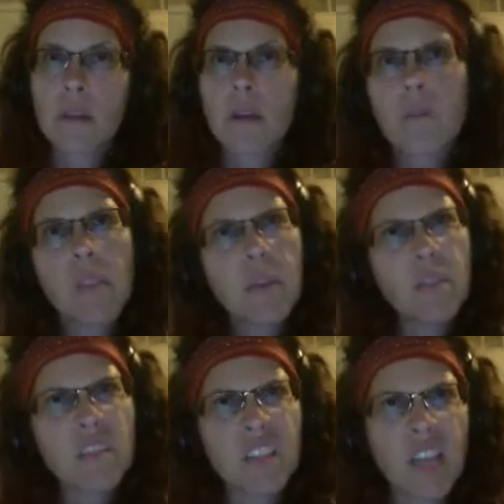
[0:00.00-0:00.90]
Maybe
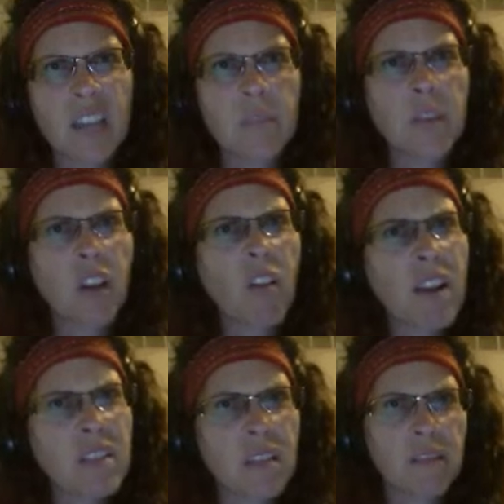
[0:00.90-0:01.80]
you decide to be
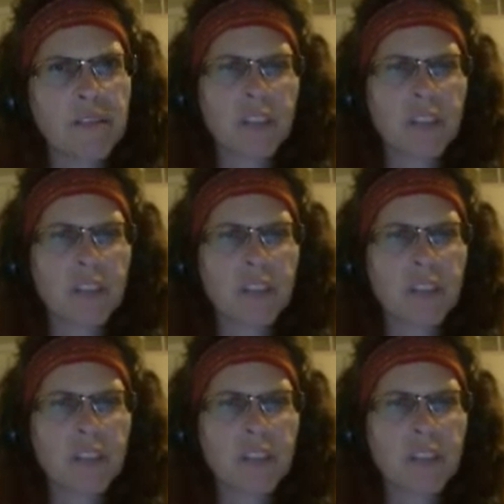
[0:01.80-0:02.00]
aggressive.